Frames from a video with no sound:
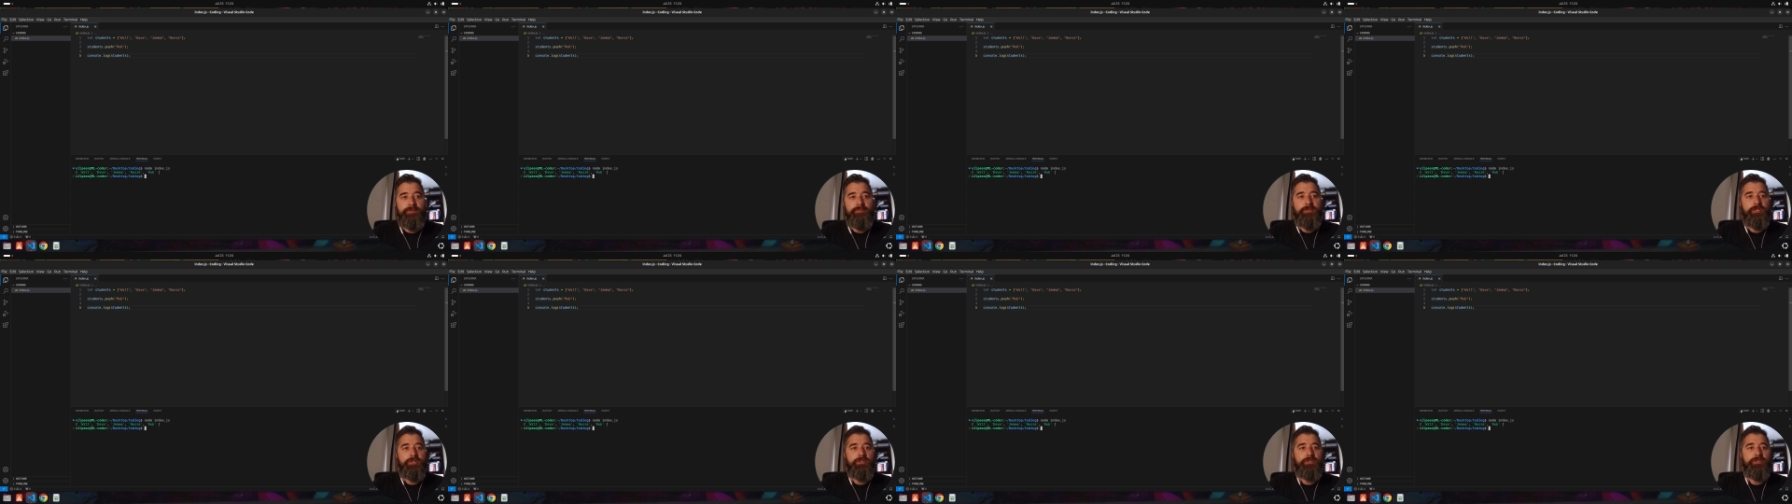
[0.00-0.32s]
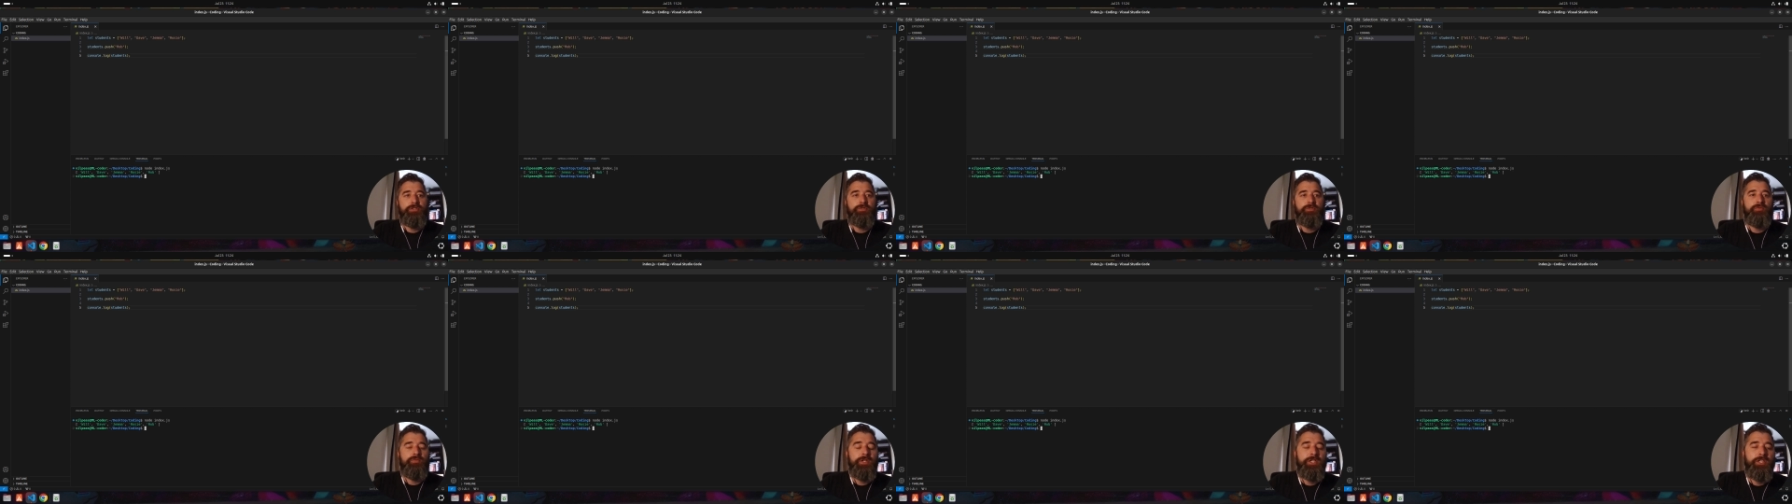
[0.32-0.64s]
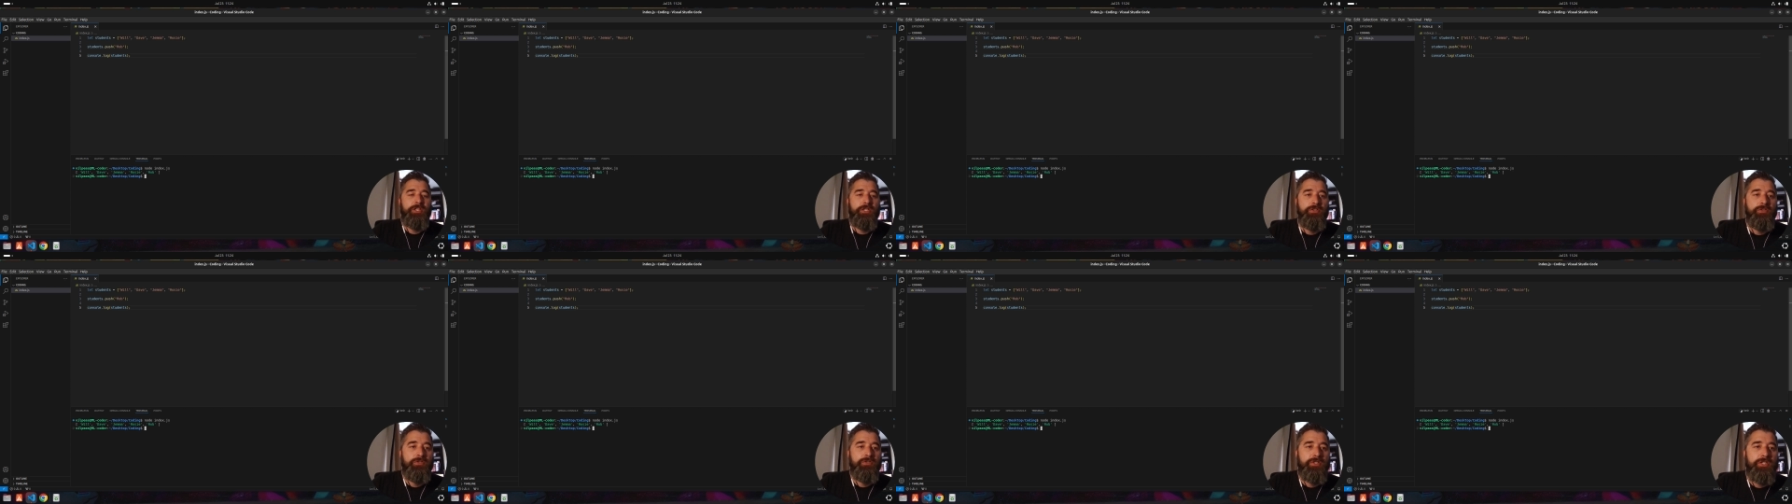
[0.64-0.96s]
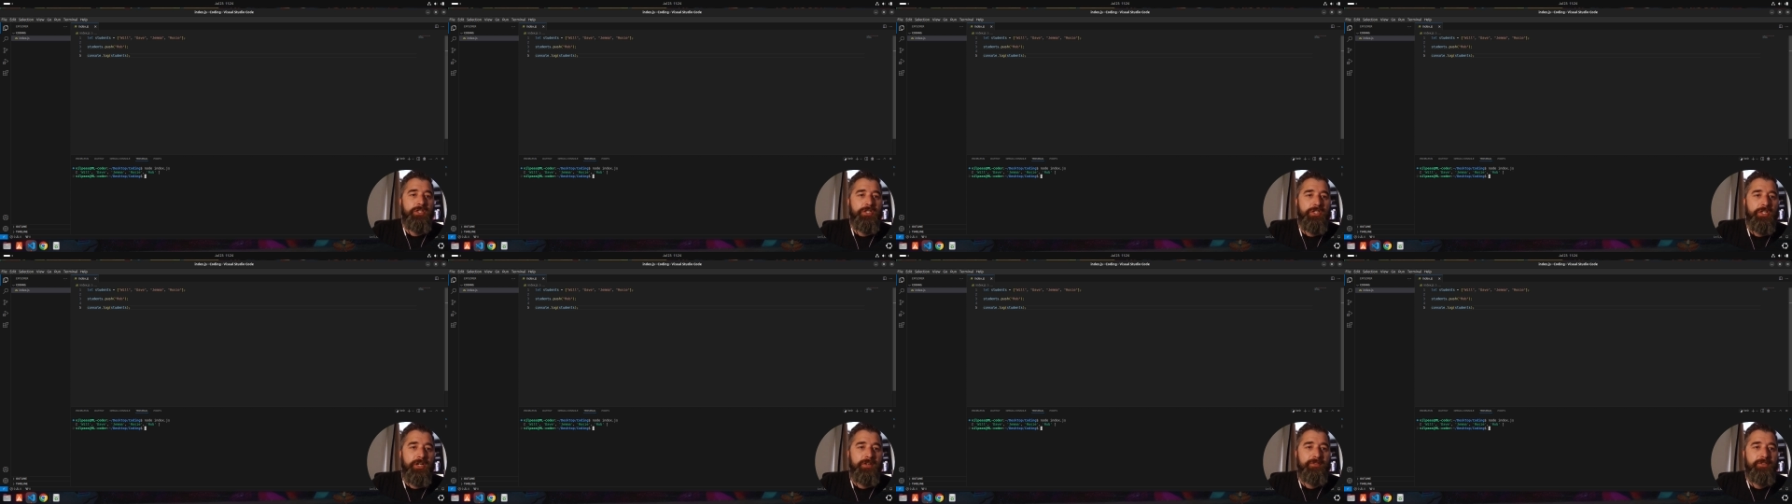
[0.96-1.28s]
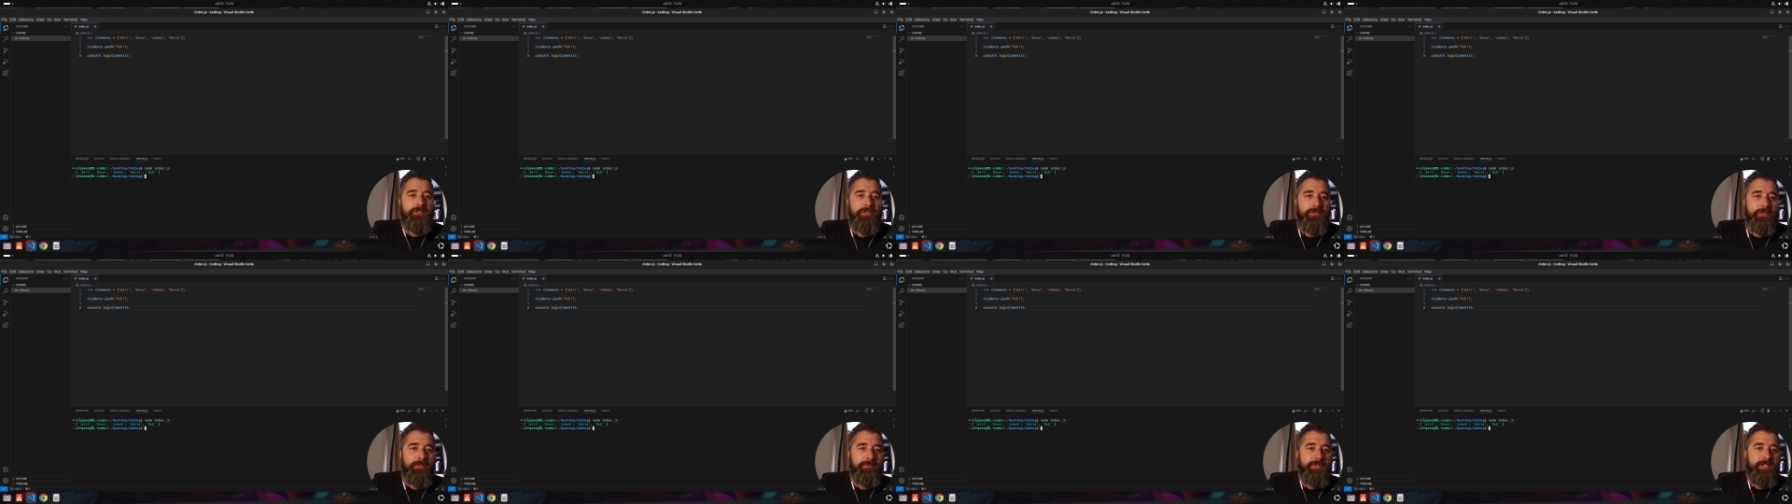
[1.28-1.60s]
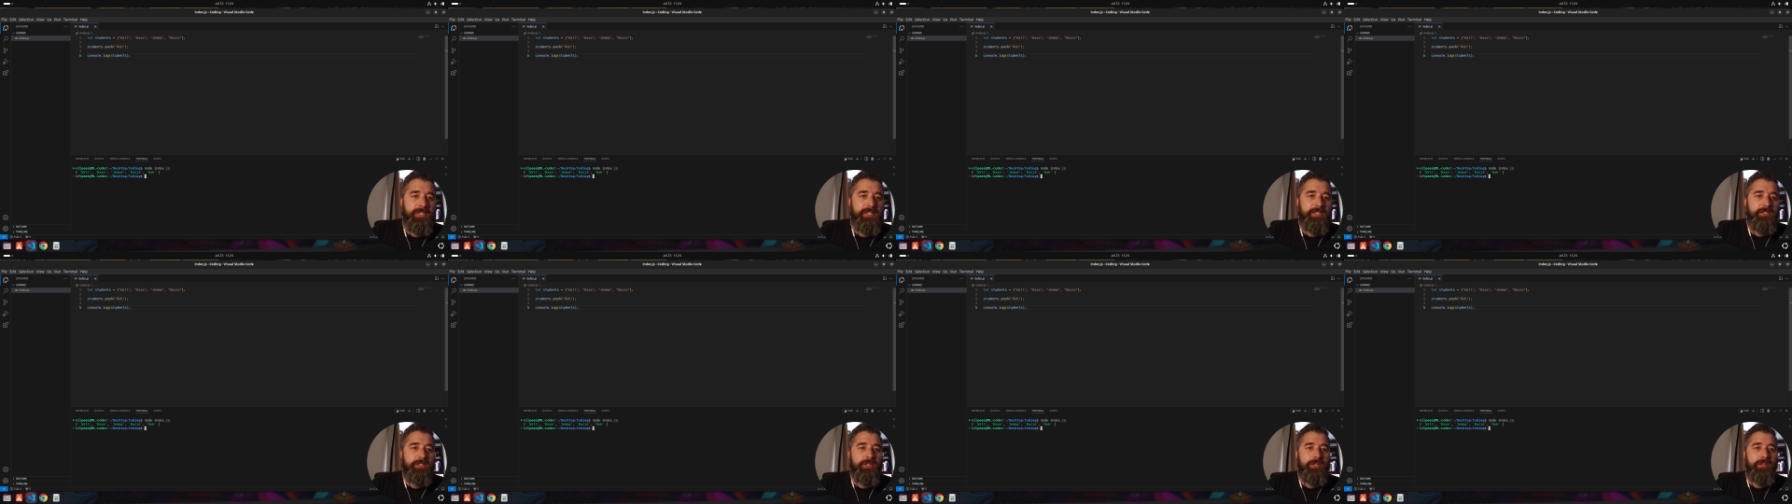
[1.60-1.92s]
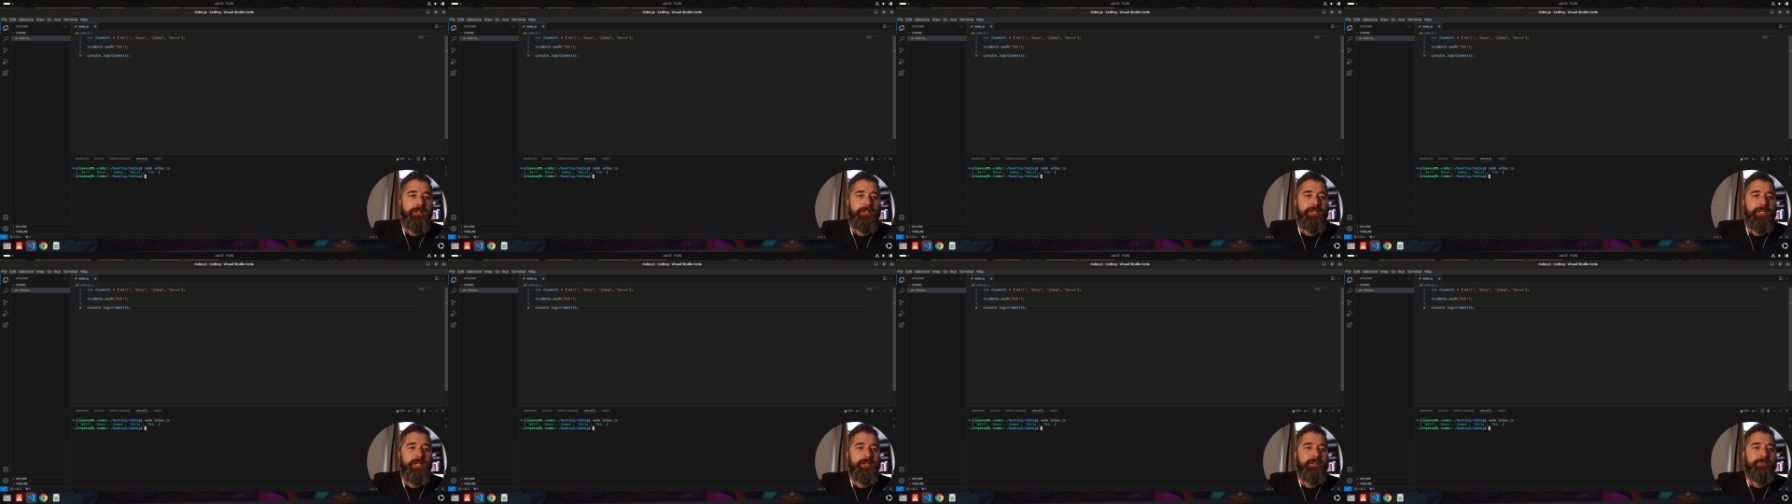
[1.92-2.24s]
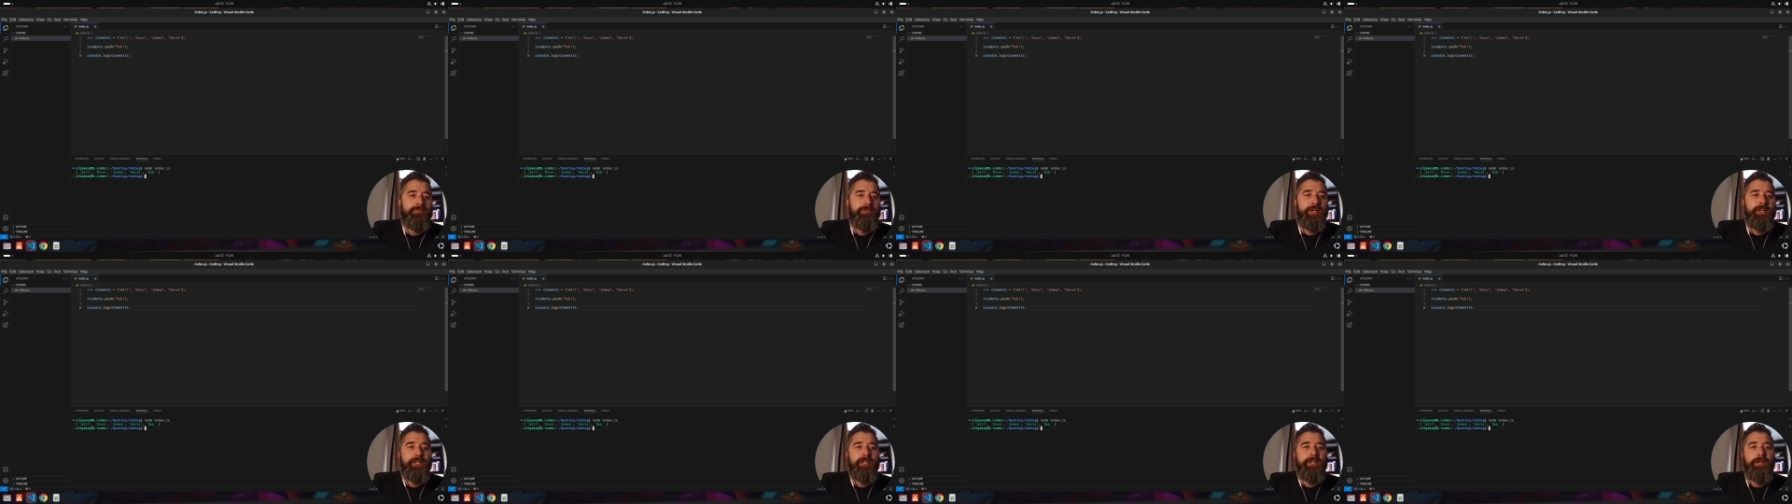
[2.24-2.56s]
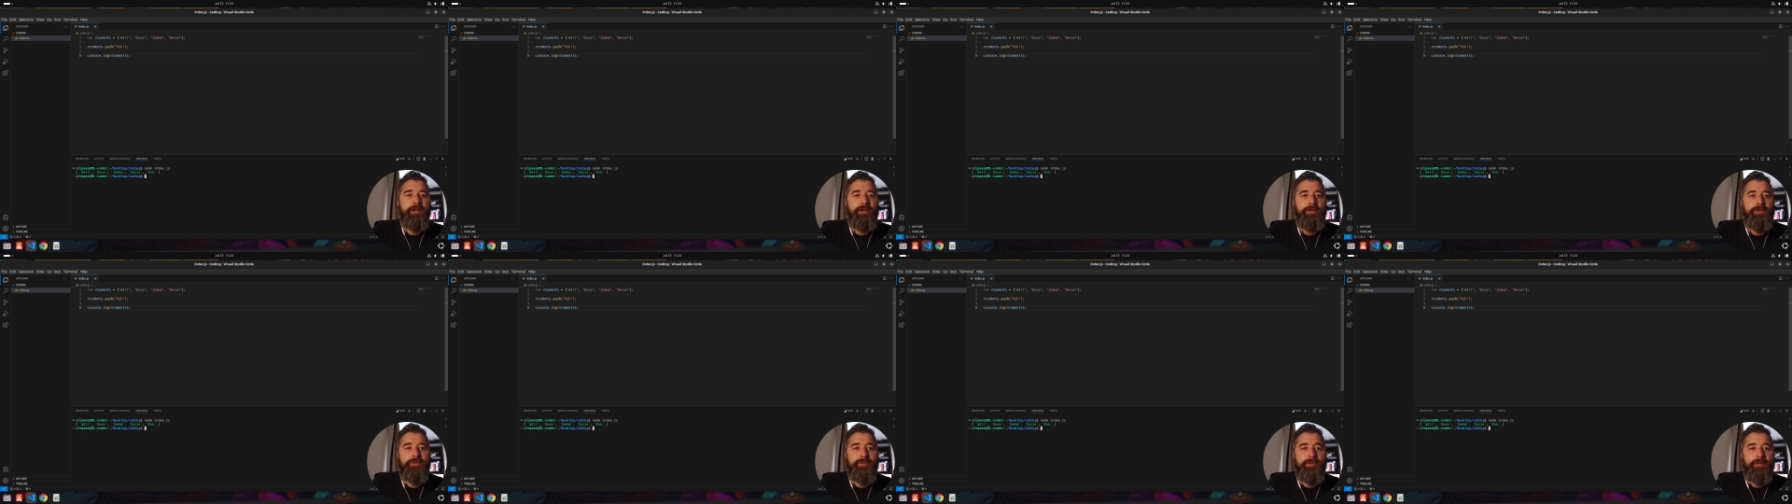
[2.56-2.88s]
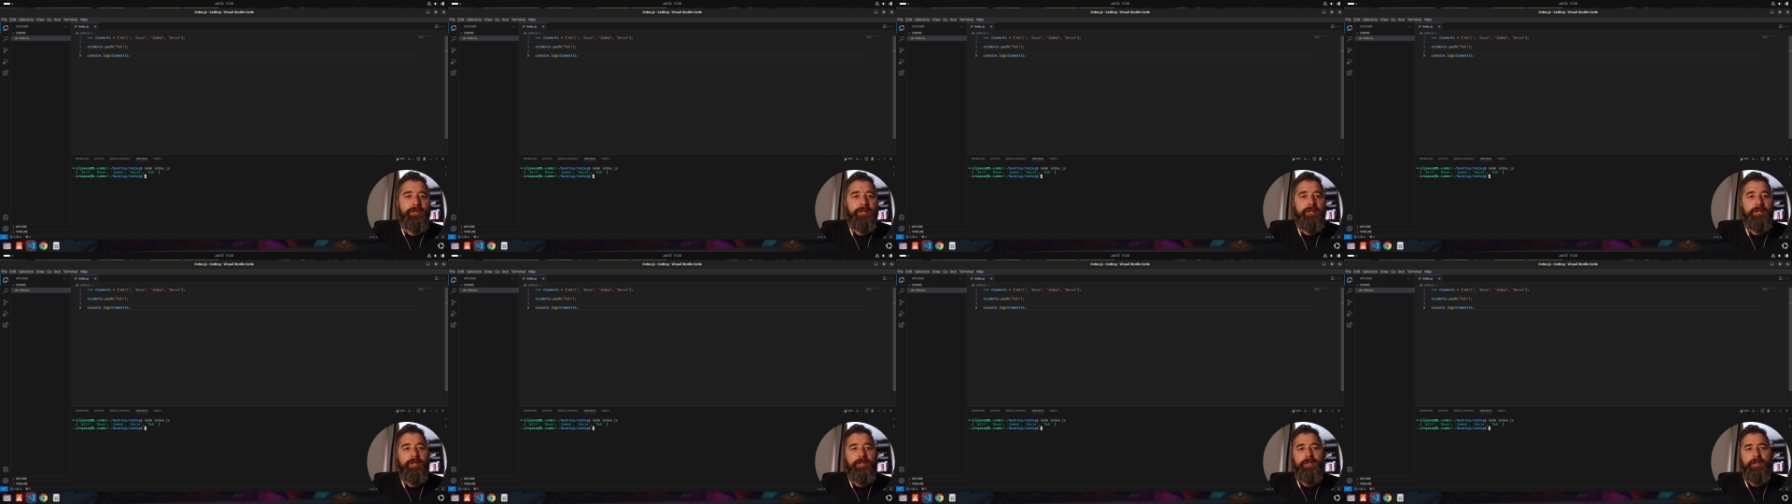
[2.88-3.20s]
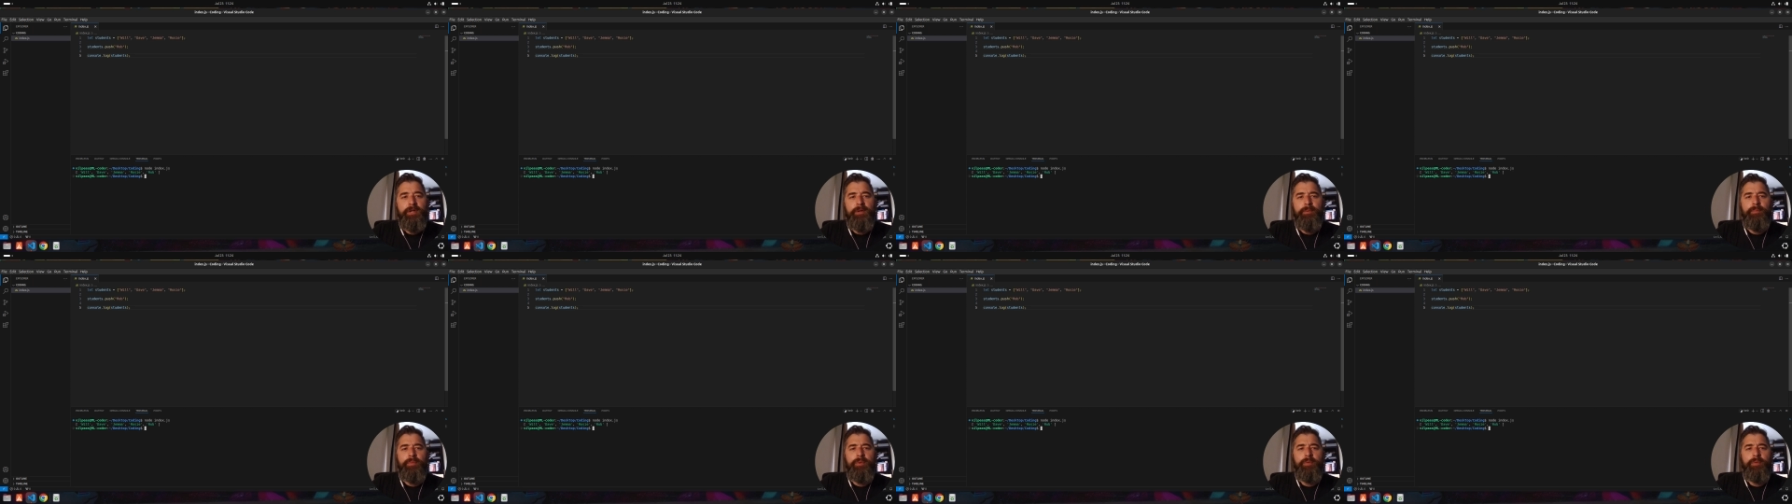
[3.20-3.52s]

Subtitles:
because we're using JavaScript here to learn how to write code, but